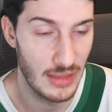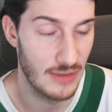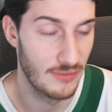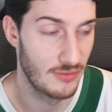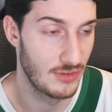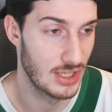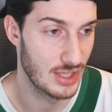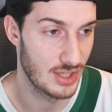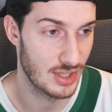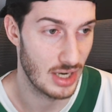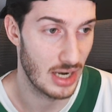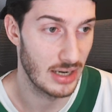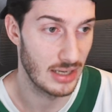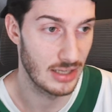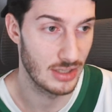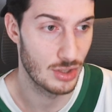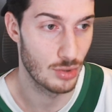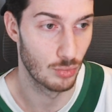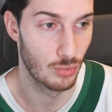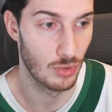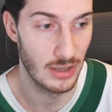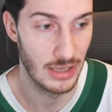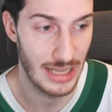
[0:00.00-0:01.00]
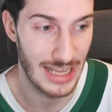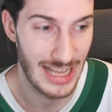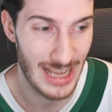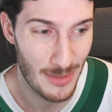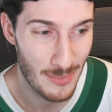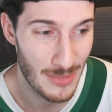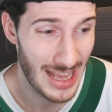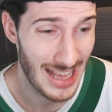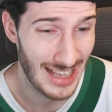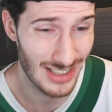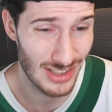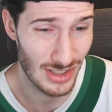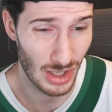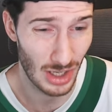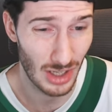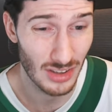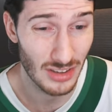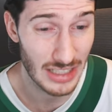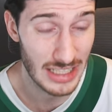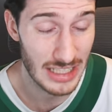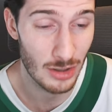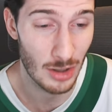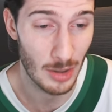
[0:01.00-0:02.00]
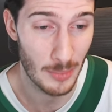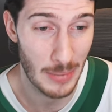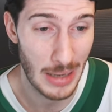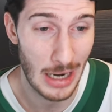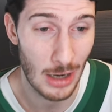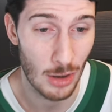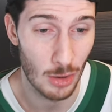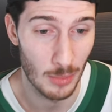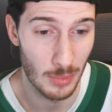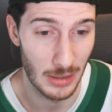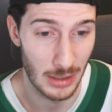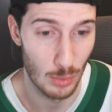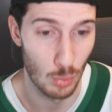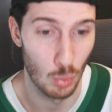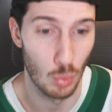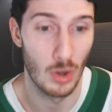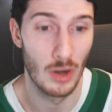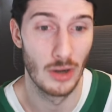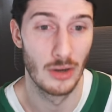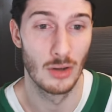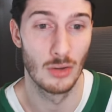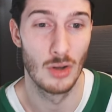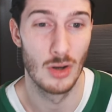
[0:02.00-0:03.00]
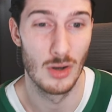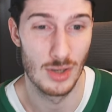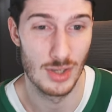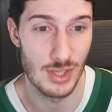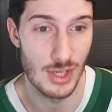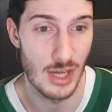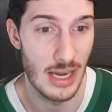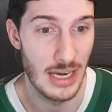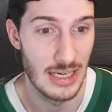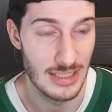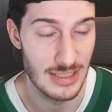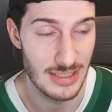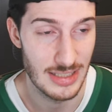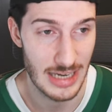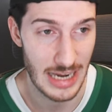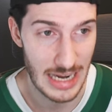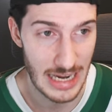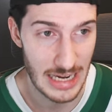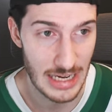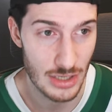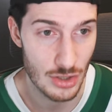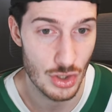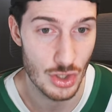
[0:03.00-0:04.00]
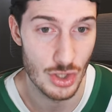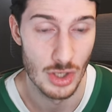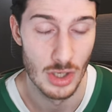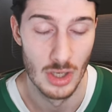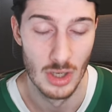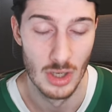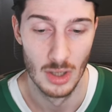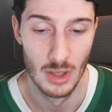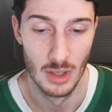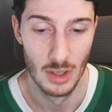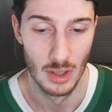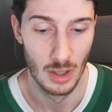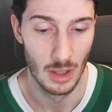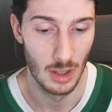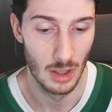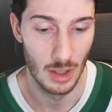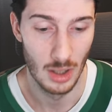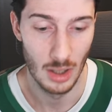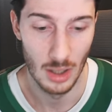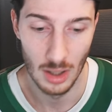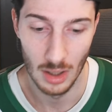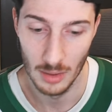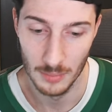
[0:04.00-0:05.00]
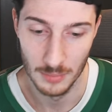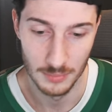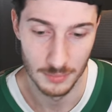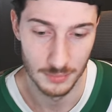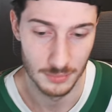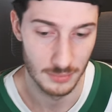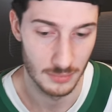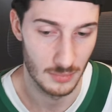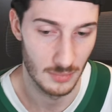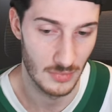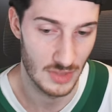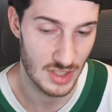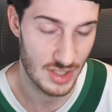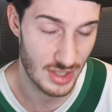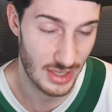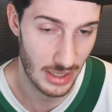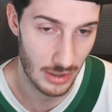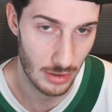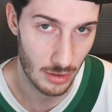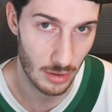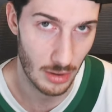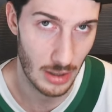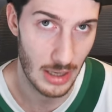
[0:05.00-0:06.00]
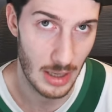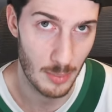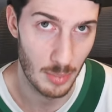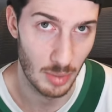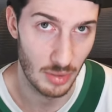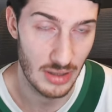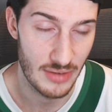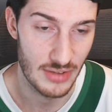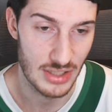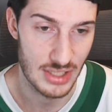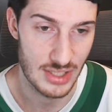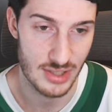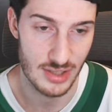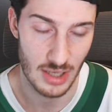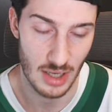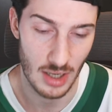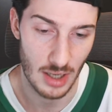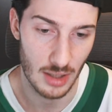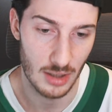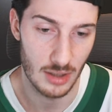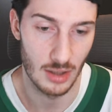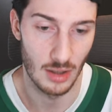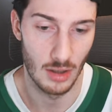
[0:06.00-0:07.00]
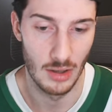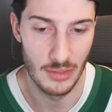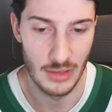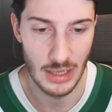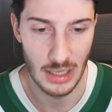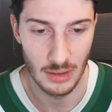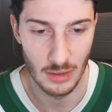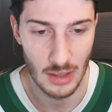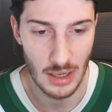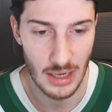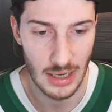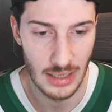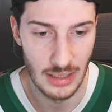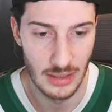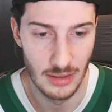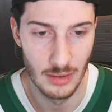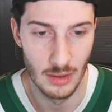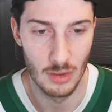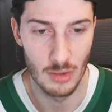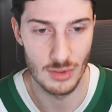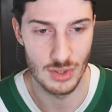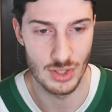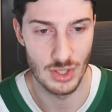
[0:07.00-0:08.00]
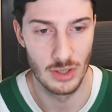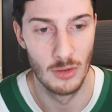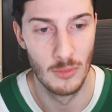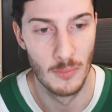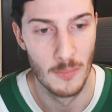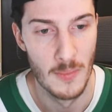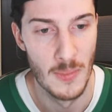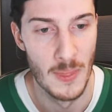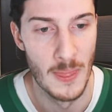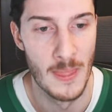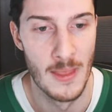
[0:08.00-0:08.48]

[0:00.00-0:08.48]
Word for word: They've decided to run him and Dahlin on power play one alongside Tage, um, Skinner, and I believe it's Tuch on that line also.